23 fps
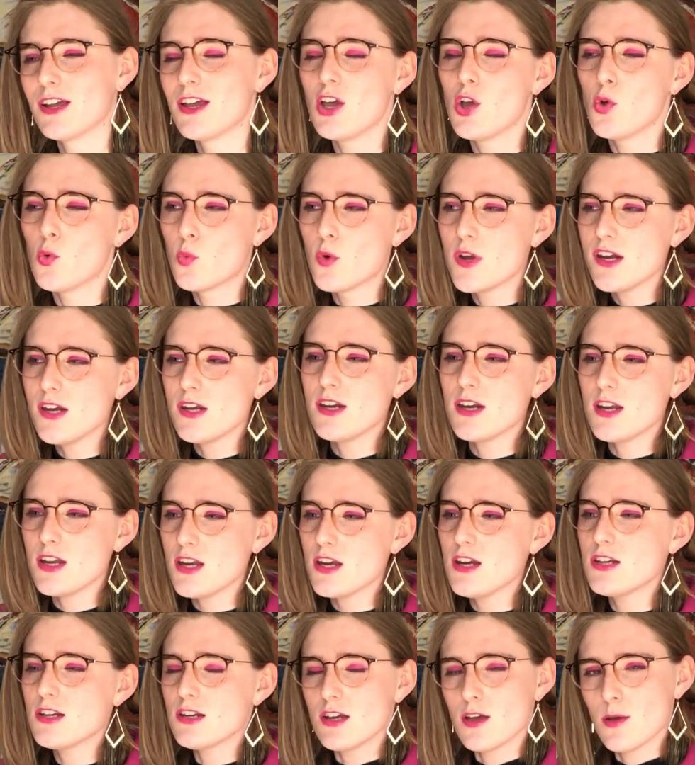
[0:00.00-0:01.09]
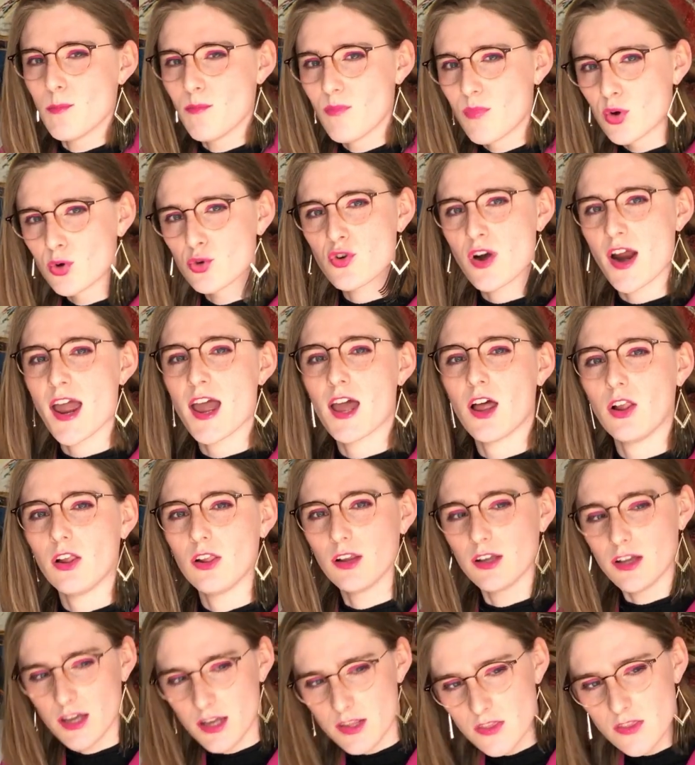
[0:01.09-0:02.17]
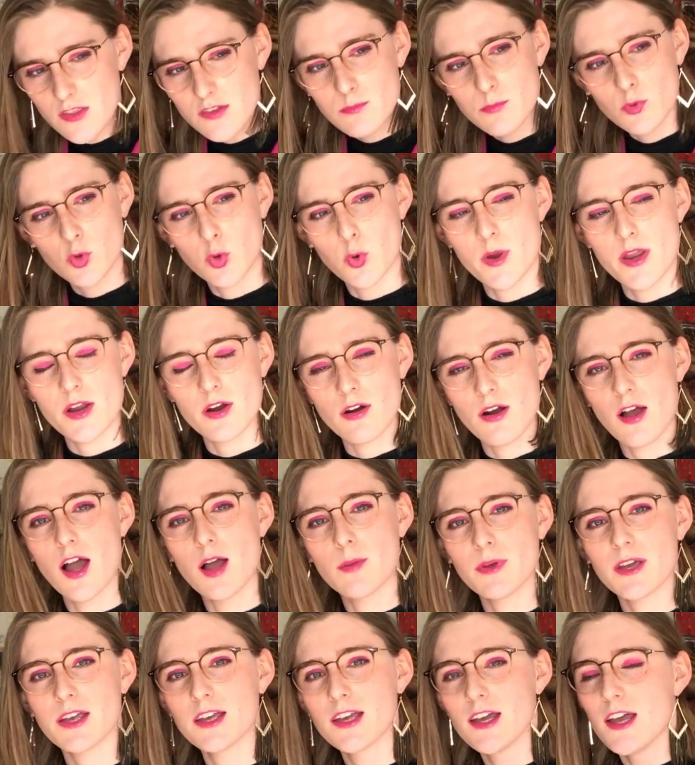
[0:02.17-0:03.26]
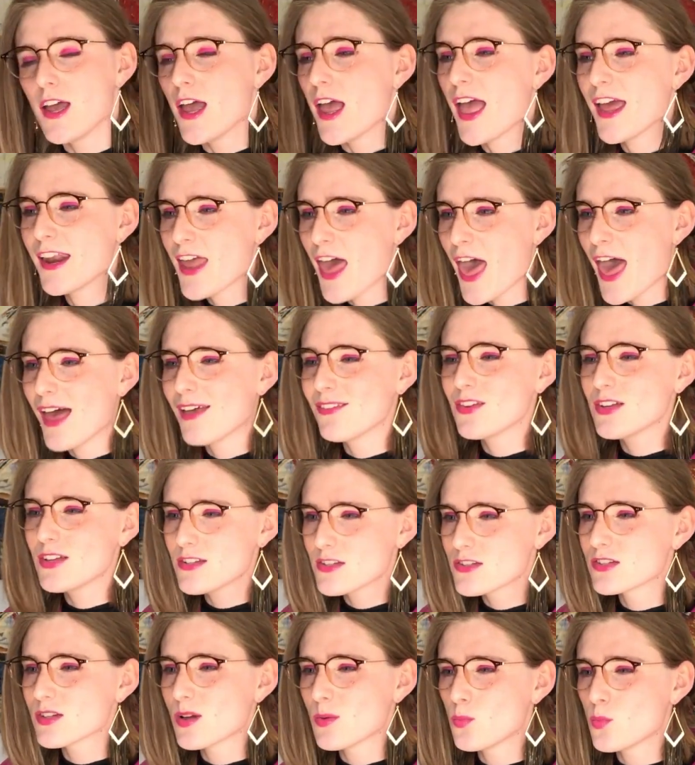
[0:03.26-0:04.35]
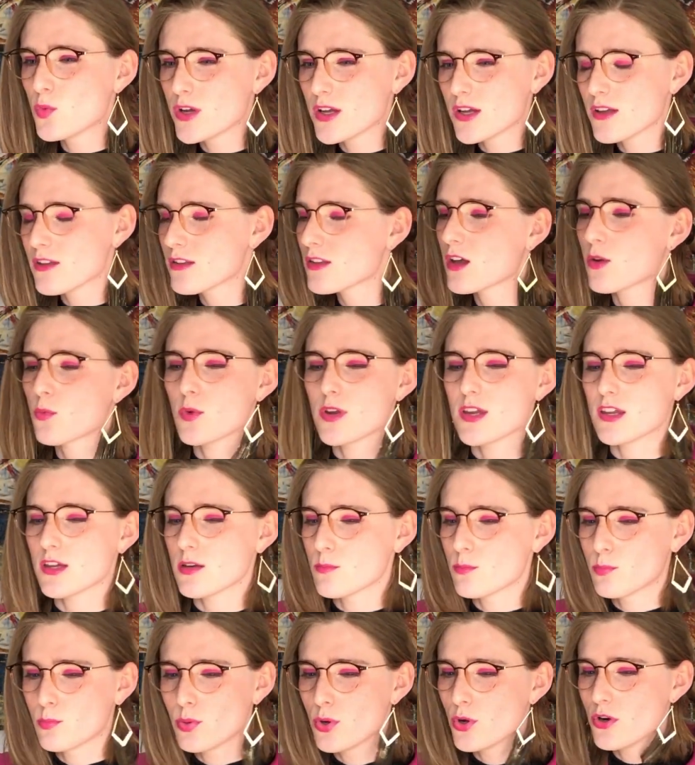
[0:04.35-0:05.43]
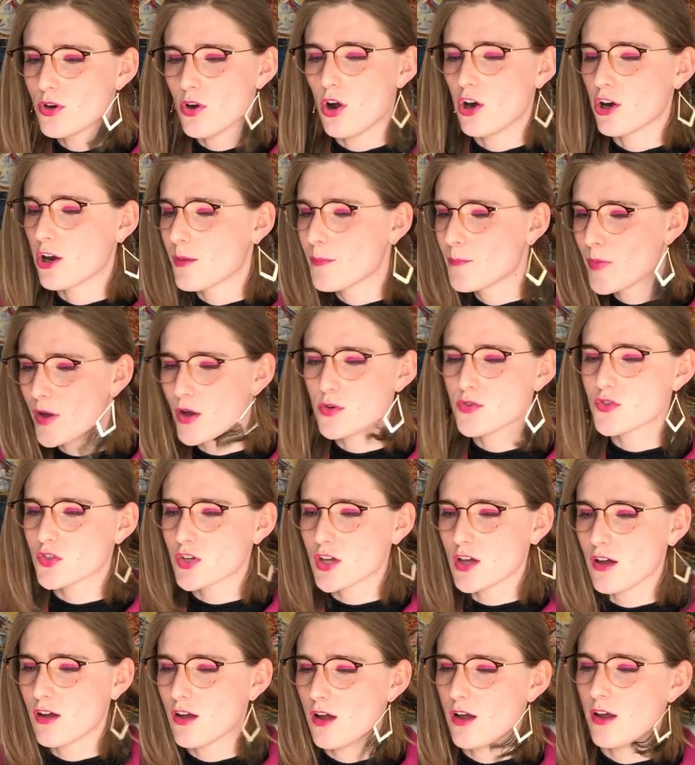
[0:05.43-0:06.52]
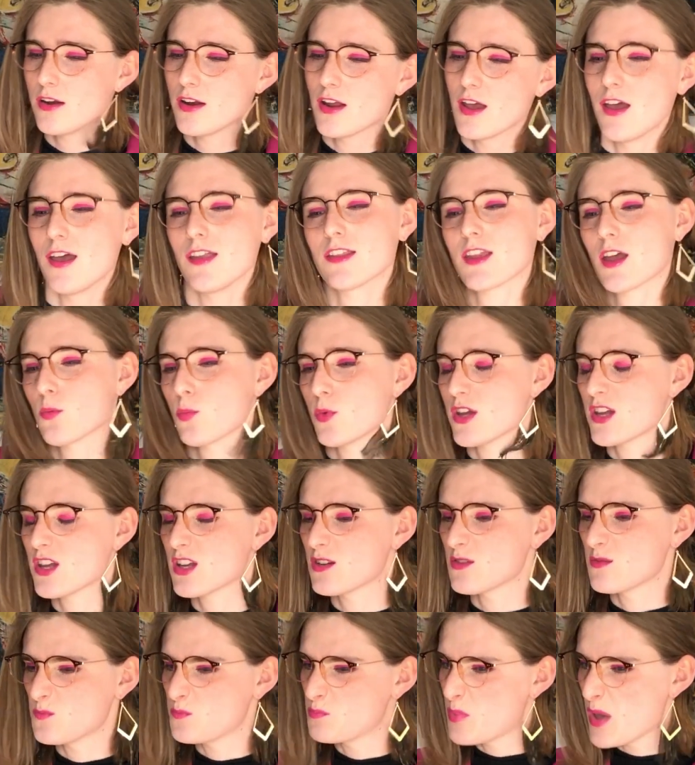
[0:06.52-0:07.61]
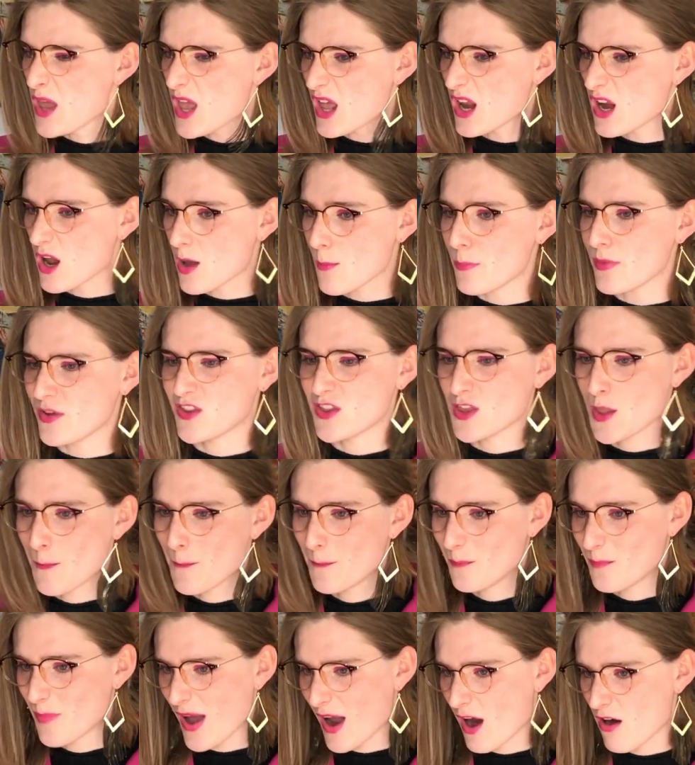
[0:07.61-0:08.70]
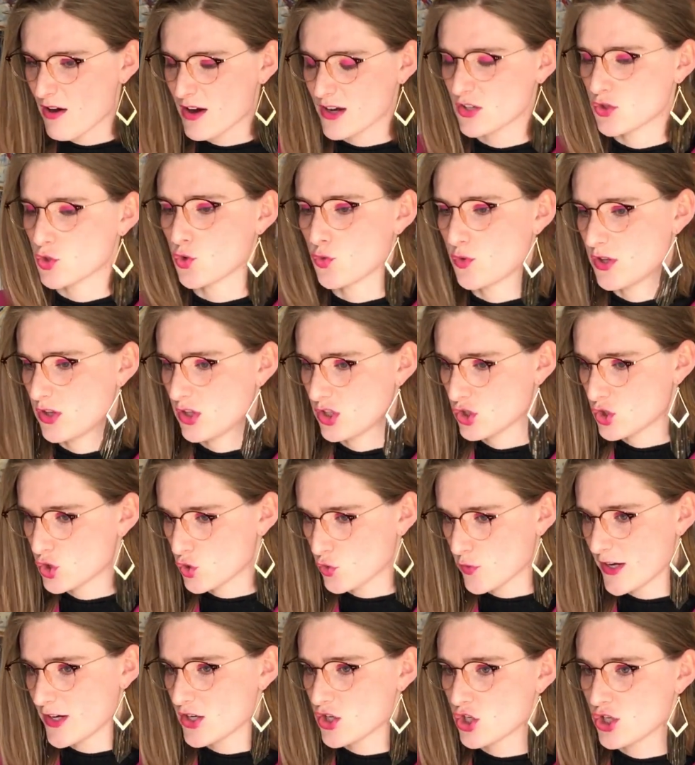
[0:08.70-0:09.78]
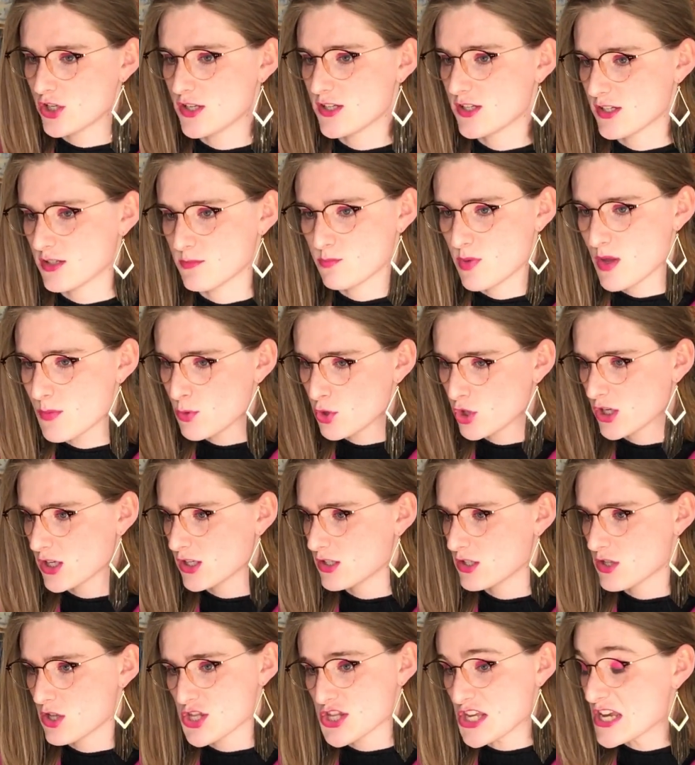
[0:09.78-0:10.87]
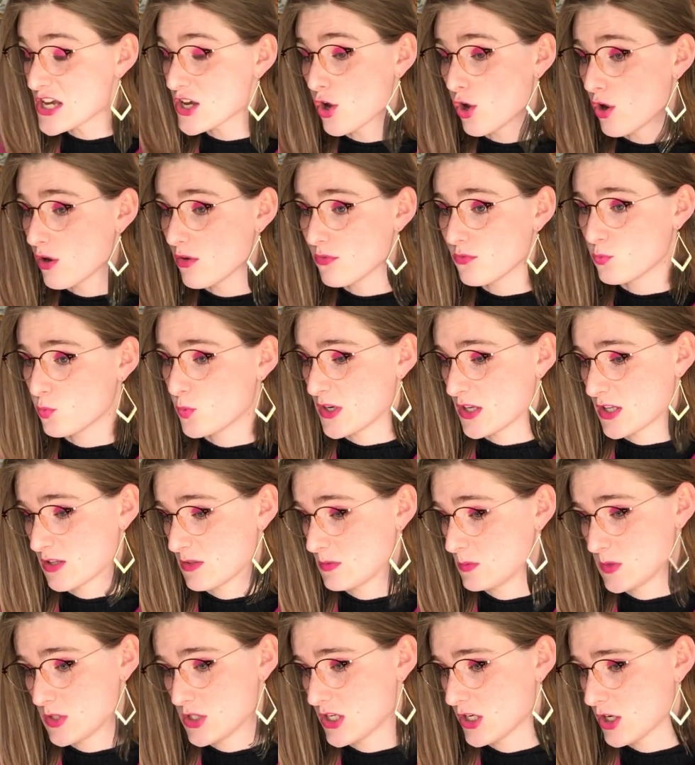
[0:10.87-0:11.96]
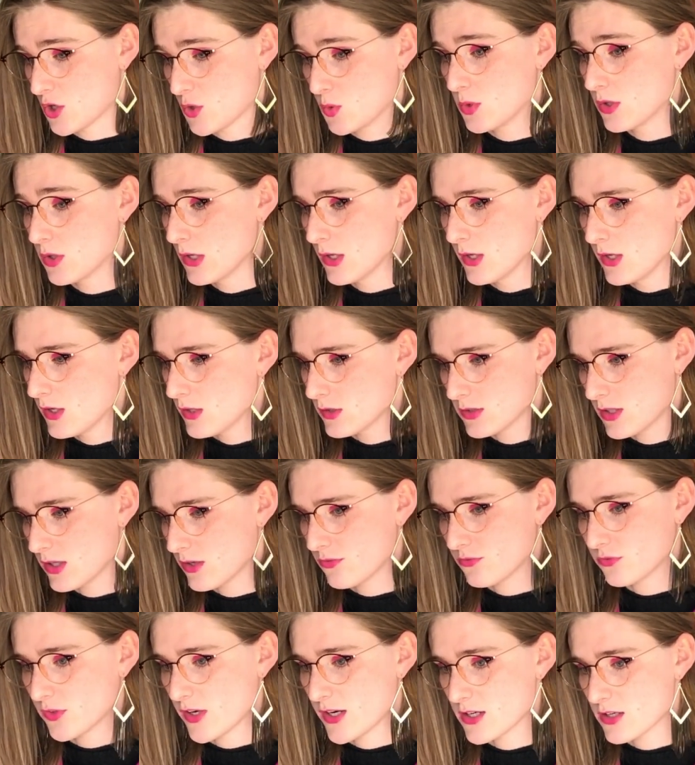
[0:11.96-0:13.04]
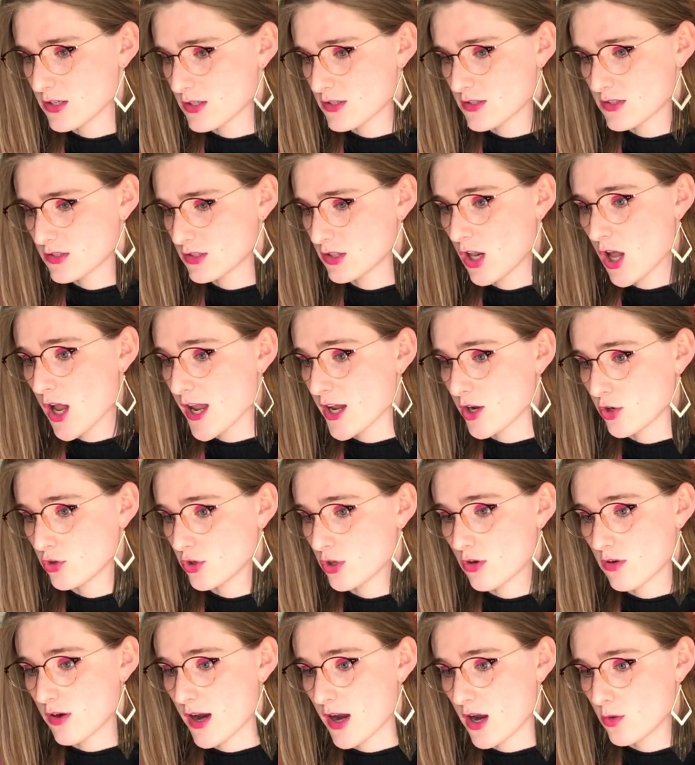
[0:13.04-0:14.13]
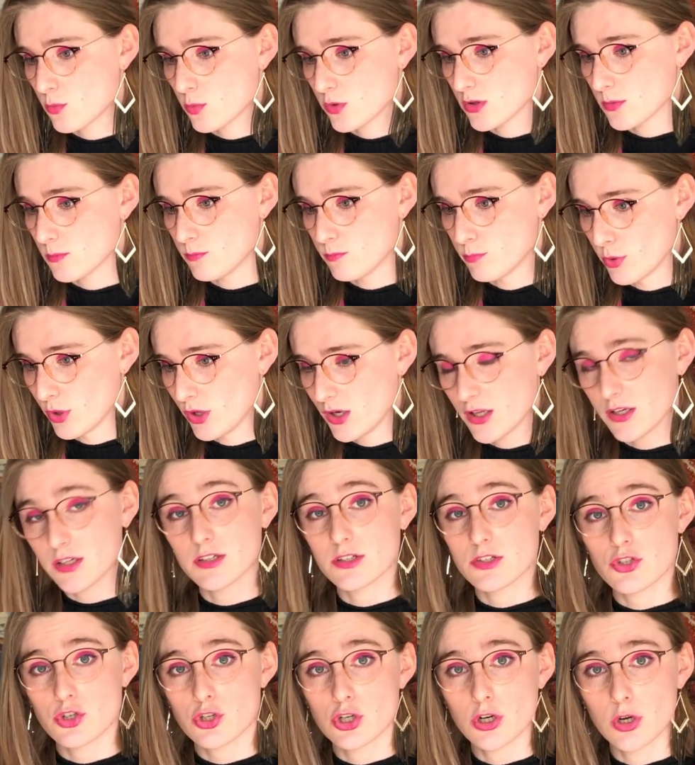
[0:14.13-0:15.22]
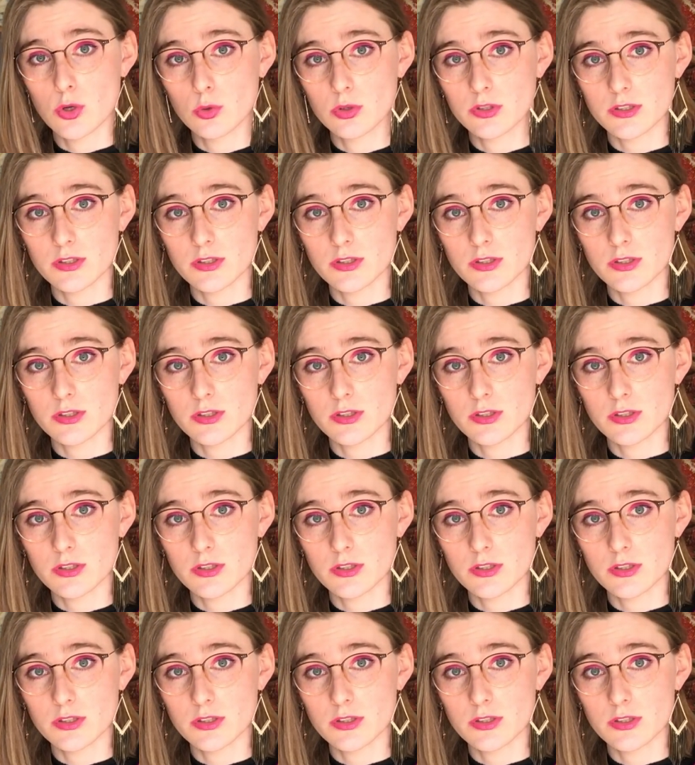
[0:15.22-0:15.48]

We need morale in the queer army and having somewhere that we can put on a postcard, that we can pin up in the barracks or in the trenches and people can think of when, you know, their friend is lying on the ground with a bullet in his shoulder.